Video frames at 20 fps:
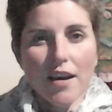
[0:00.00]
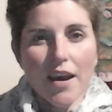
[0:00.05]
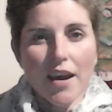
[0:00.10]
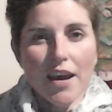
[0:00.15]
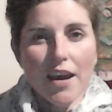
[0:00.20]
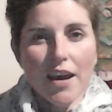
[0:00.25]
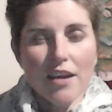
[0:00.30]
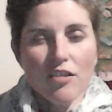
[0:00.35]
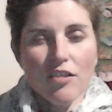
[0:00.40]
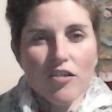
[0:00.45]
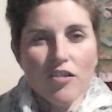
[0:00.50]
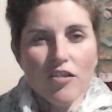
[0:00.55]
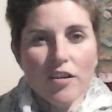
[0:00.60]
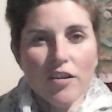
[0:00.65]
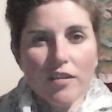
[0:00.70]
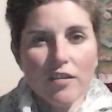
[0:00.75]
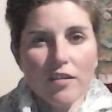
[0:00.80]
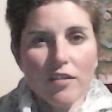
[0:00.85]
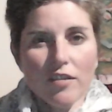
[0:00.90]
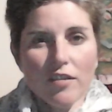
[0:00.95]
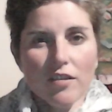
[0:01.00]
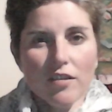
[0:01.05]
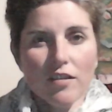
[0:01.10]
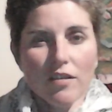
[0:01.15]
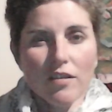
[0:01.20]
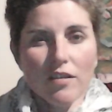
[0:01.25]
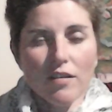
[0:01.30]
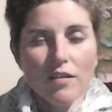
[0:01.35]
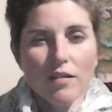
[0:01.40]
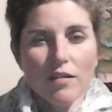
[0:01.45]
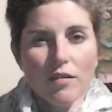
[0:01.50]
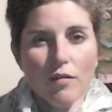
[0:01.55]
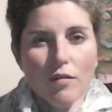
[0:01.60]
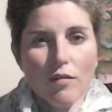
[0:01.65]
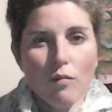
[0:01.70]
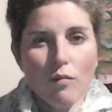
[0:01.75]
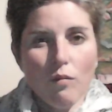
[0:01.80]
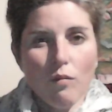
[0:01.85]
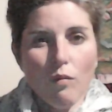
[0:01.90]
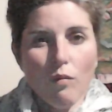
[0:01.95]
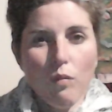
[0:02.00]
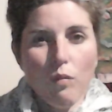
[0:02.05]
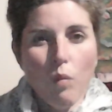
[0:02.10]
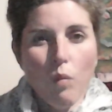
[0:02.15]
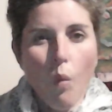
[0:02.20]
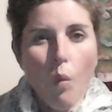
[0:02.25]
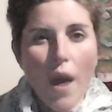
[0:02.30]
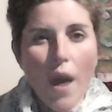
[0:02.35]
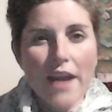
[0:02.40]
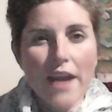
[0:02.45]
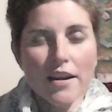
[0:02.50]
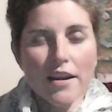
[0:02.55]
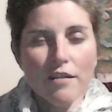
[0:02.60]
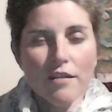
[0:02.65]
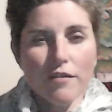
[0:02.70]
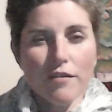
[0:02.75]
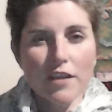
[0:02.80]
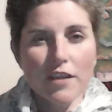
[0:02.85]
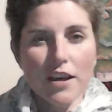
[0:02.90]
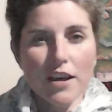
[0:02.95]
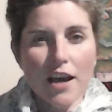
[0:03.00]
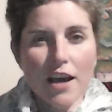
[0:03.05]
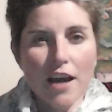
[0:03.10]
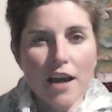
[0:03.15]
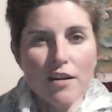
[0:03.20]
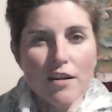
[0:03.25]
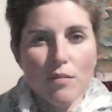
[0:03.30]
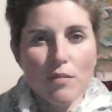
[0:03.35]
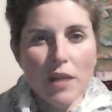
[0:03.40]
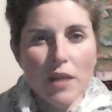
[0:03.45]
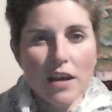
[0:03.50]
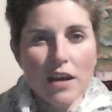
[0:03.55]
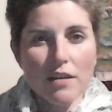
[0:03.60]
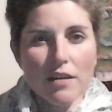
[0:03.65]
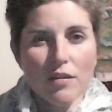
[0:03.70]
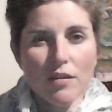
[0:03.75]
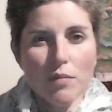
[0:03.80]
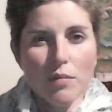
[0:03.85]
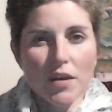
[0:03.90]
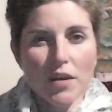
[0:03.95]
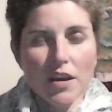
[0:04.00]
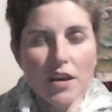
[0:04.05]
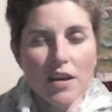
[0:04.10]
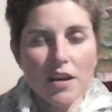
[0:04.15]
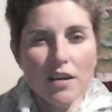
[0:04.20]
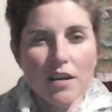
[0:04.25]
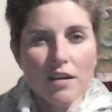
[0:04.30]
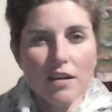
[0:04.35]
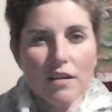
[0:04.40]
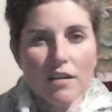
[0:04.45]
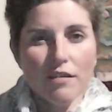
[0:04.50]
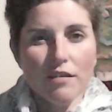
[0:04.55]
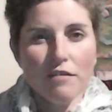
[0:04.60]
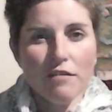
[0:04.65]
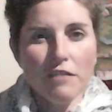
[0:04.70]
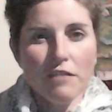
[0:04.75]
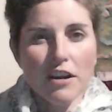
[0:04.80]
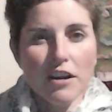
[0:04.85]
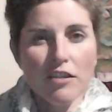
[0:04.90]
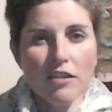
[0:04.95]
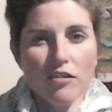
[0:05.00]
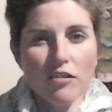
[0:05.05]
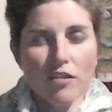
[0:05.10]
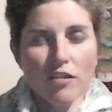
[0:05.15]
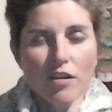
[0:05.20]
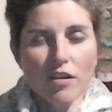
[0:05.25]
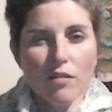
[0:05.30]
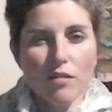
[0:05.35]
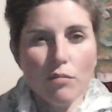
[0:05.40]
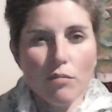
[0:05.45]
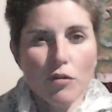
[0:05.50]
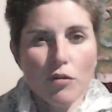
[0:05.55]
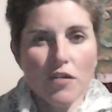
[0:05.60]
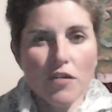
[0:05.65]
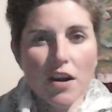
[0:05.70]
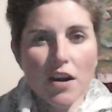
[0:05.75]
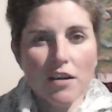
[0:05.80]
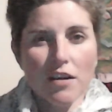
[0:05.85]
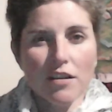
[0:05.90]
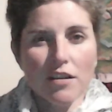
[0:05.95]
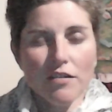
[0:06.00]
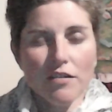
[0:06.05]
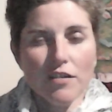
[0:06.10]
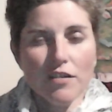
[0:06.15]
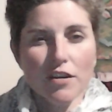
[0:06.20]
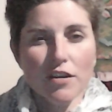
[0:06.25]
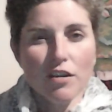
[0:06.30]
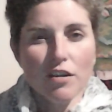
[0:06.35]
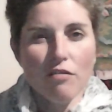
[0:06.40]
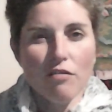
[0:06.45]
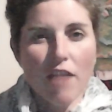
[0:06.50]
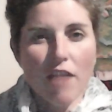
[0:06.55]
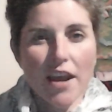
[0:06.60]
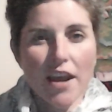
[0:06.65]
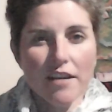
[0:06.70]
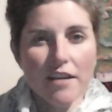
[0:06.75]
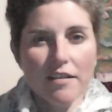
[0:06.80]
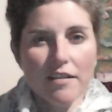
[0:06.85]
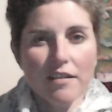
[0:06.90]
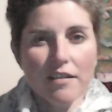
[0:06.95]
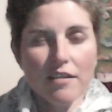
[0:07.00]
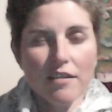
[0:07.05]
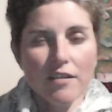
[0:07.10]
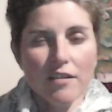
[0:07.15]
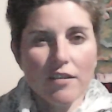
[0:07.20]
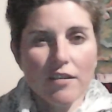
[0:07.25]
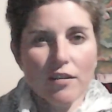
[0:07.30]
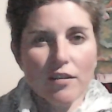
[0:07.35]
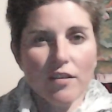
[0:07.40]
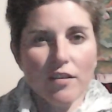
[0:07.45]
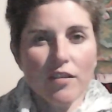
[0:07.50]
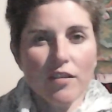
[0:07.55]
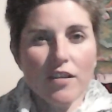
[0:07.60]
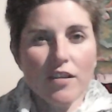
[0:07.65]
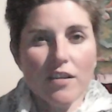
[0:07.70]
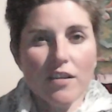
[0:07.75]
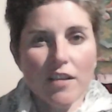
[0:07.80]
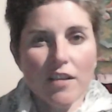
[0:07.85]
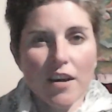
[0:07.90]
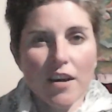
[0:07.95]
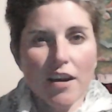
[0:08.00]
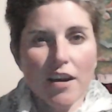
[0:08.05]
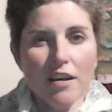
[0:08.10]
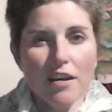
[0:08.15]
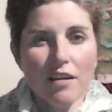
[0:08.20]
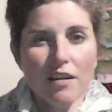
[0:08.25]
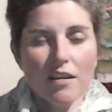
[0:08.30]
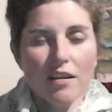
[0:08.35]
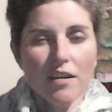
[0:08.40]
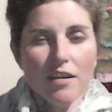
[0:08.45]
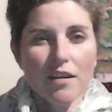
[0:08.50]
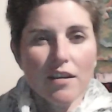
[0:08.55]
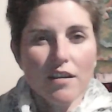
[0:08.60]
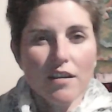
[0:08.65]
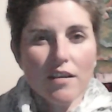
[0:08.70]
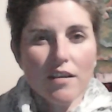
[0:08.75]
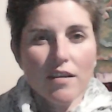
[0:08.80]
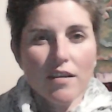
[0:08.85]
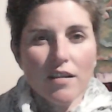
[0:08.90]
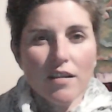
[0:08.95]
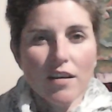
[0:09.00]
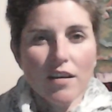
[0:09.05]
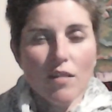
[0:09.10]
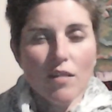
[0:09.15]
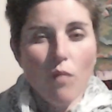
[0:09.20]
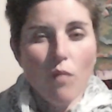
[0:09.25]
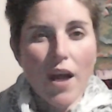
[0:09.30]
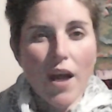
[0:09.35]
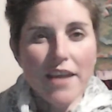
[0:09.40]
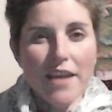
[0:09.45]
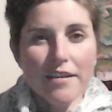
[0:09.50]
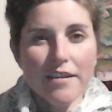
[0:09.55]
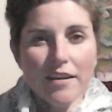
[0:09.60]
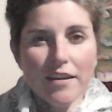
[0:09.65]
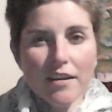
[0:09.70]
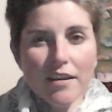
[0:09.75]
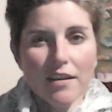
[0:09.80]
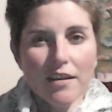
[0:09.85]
and just waiting for the garden bed to be finished and productive and great, just sort of sitting there and waiting.